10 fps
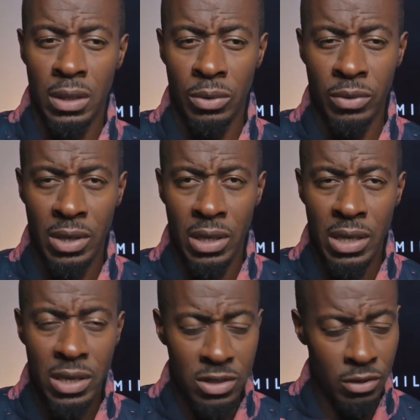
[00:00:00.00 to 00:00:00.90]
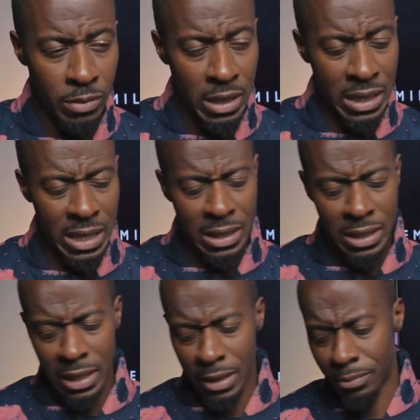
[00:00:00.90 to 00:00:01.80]
niece of mine,
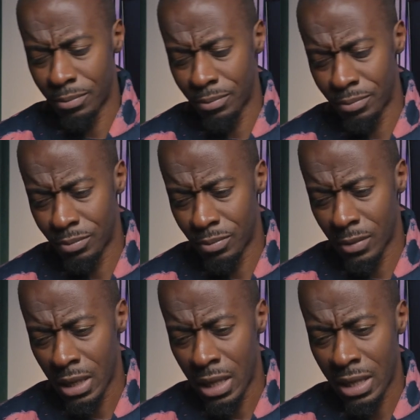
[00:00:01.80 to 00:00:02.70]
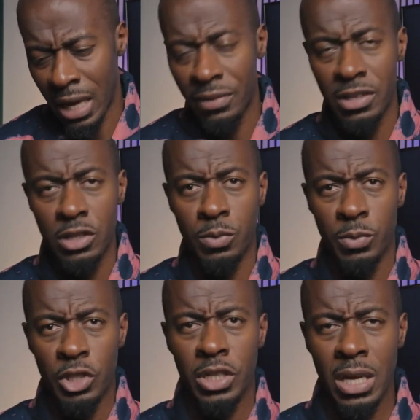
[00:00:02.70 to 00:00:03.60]
and they had this
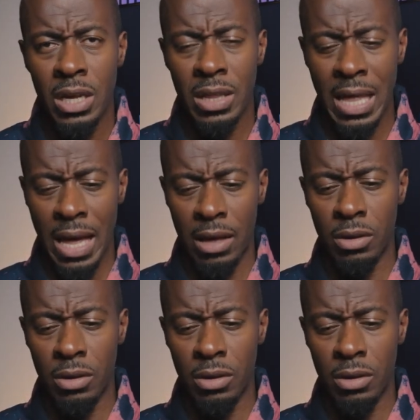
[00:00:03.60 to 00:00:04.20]
machine that